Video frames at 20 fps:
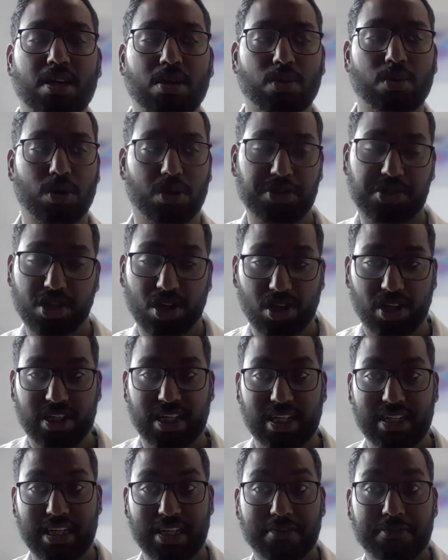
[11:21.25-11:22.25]
We also looked
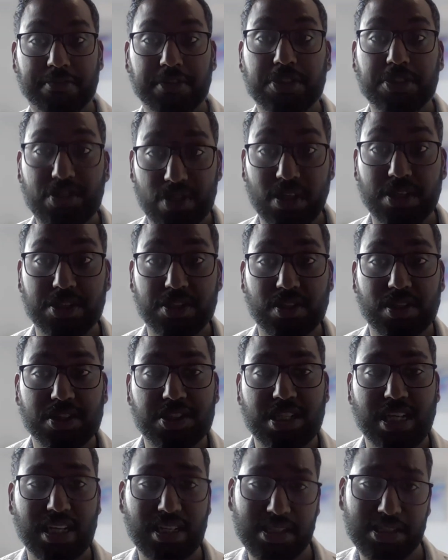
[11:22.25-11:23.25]
at the infrastructural
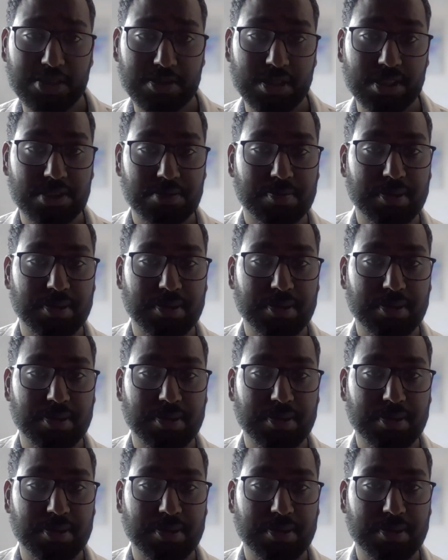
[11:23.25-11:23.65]
challenges,